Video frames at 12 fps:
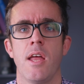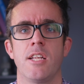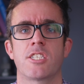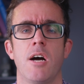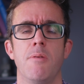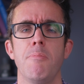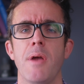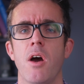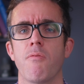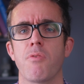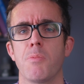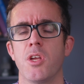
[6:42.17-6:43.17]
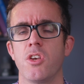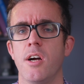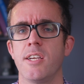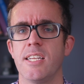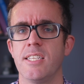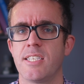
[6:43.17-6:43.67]
and it's come about from the
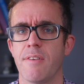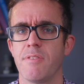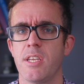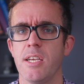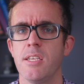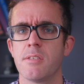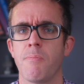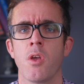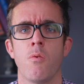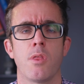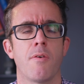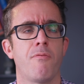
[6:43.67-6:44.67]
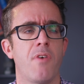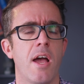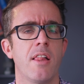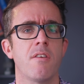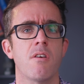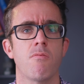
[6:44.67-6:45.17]
1970s with a
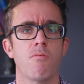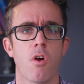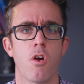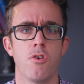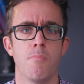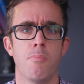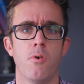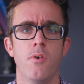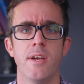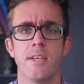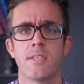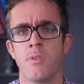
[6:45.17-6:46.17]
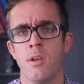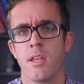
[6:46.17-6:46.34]
failure at Ronan Point.